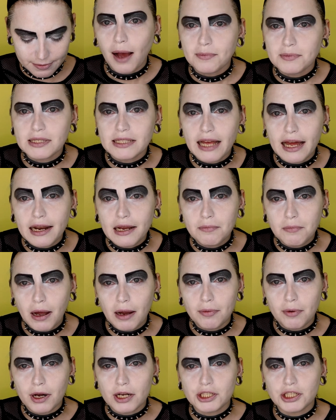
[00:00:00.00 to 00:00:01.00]
I'm setting my
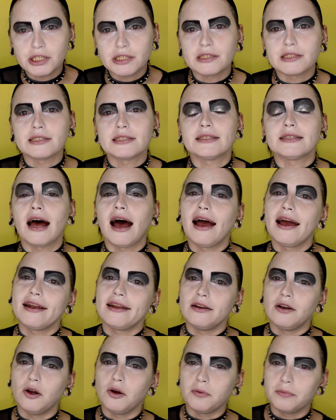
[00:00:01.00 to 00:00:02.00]
brushes aside
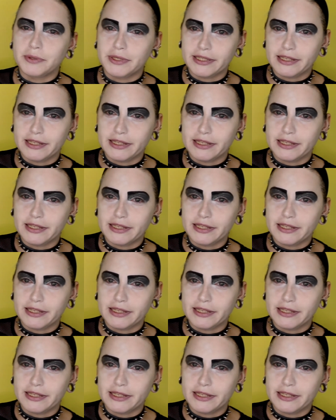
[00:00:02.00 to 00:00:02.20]
in hopes